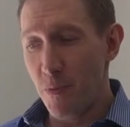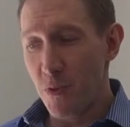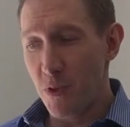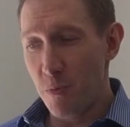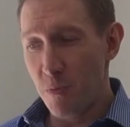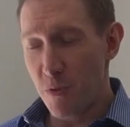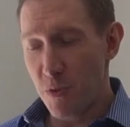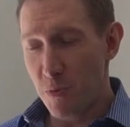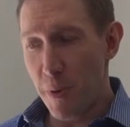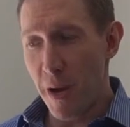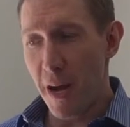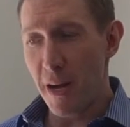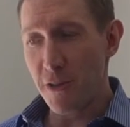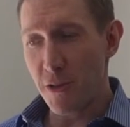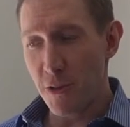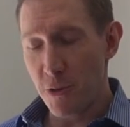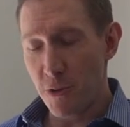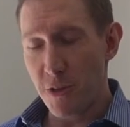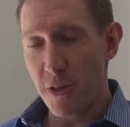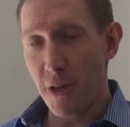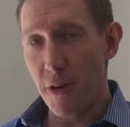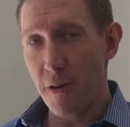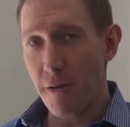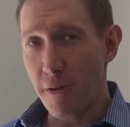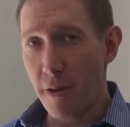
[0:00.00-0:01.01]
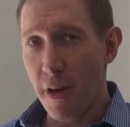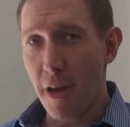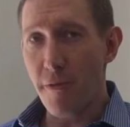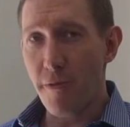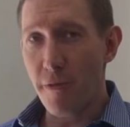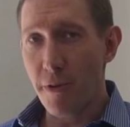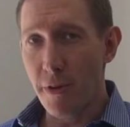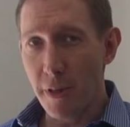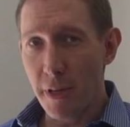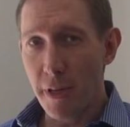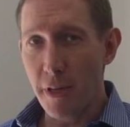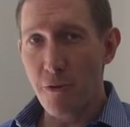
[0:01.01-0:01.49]
some sponsors there who
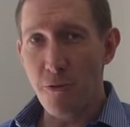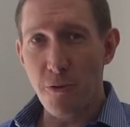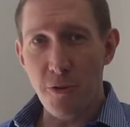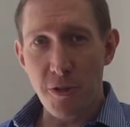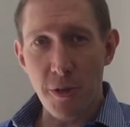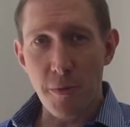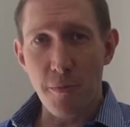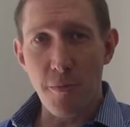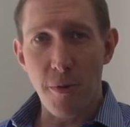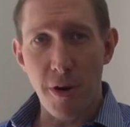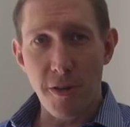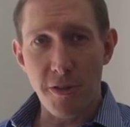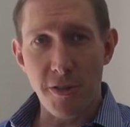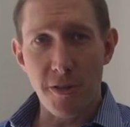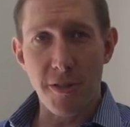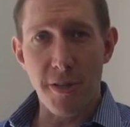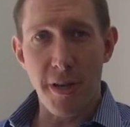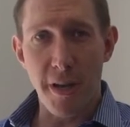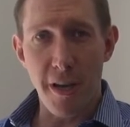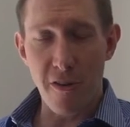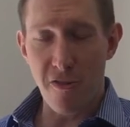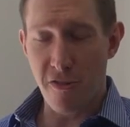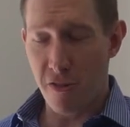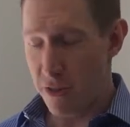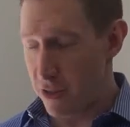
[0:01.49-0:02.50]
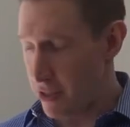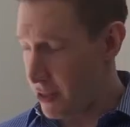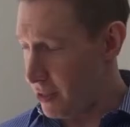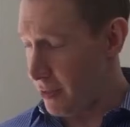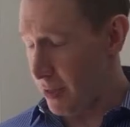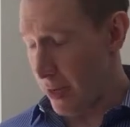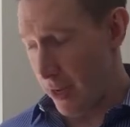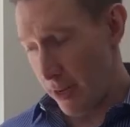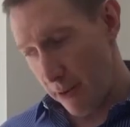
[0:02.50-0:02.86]
gave really interesting presentations and,